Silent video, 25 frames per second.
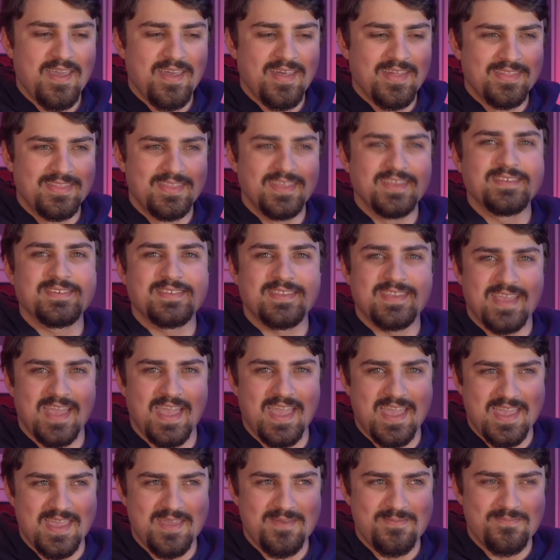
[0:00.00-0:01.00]
This
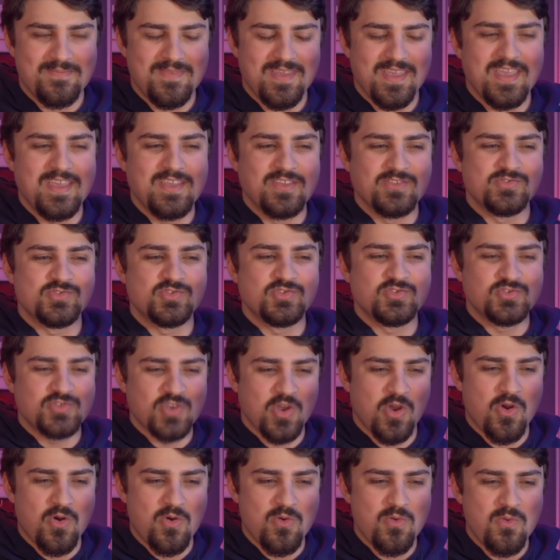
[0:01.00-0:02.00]
game is
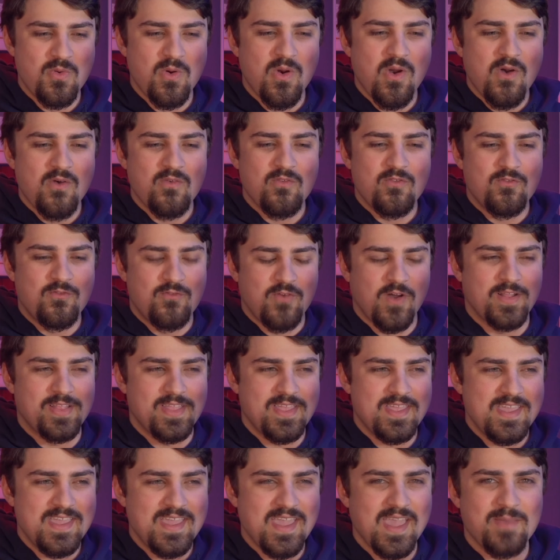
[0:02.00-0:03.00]
so
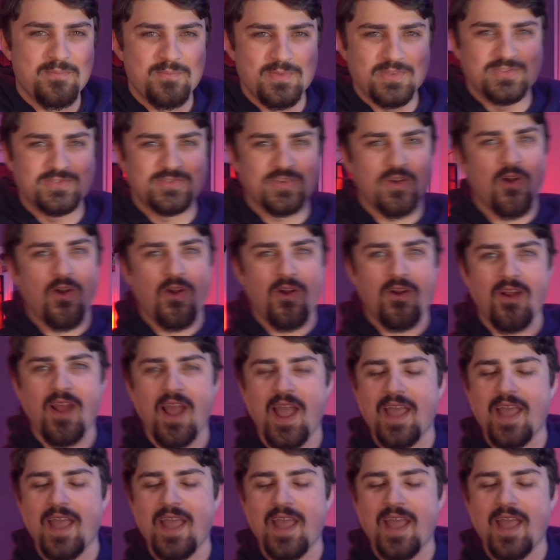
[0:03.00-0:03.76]
funny and bizarre.